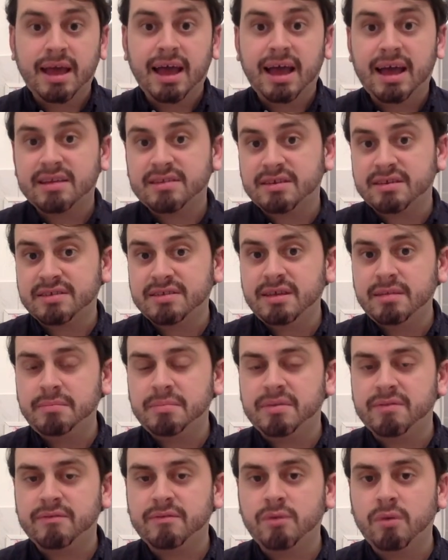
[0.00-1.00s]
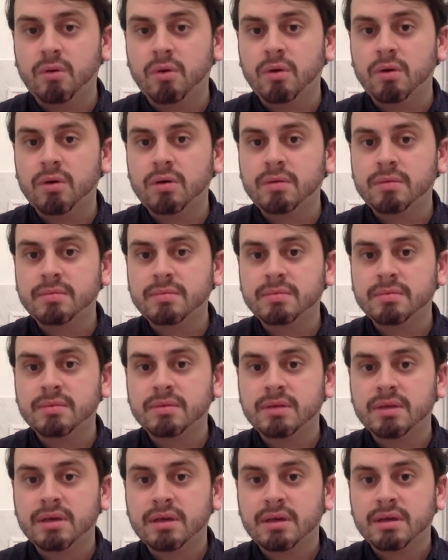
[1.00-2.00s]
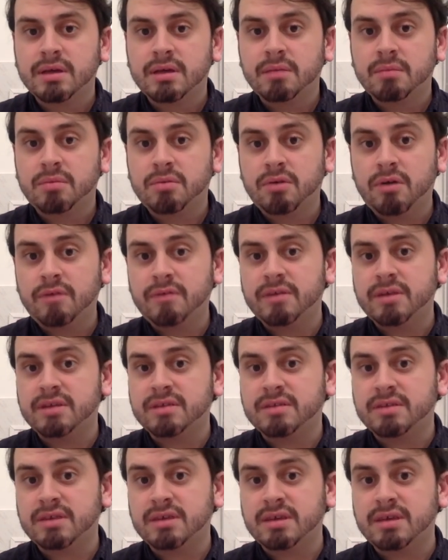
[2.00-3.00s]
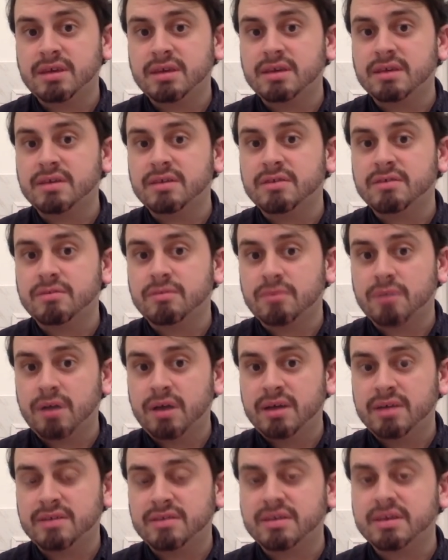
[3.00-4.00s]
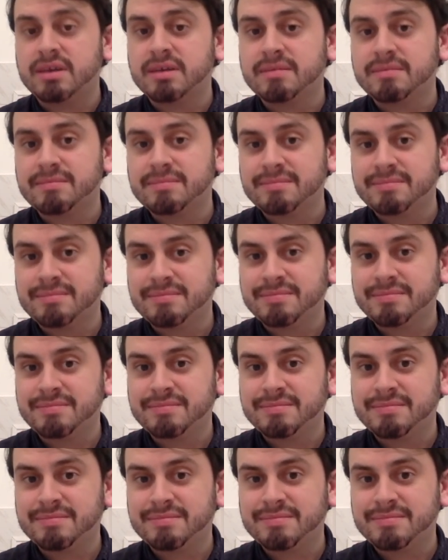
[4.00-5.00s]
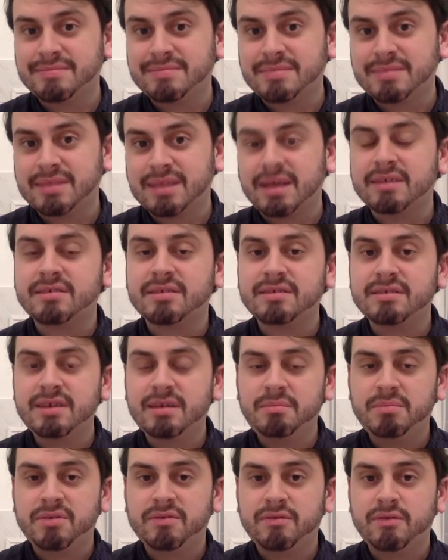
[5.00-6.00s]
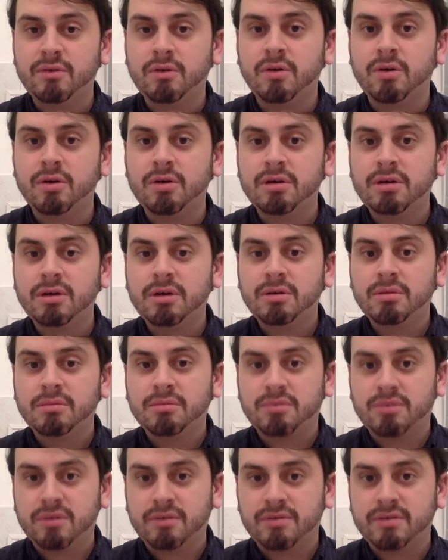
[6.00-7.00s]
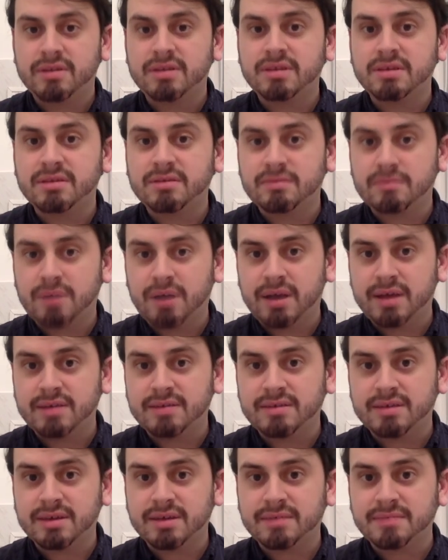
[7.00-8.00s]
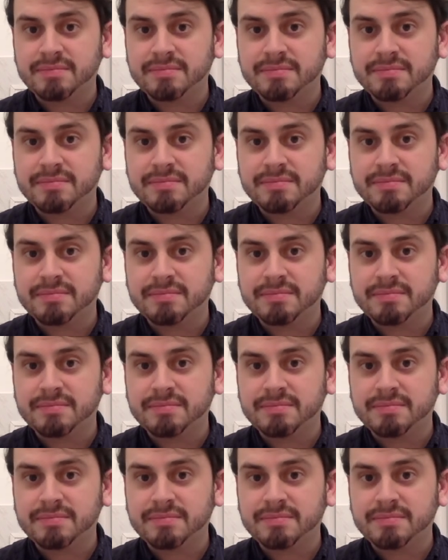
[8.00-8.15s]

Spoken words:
As I said before, profit is rising. As I said before, profit is rising.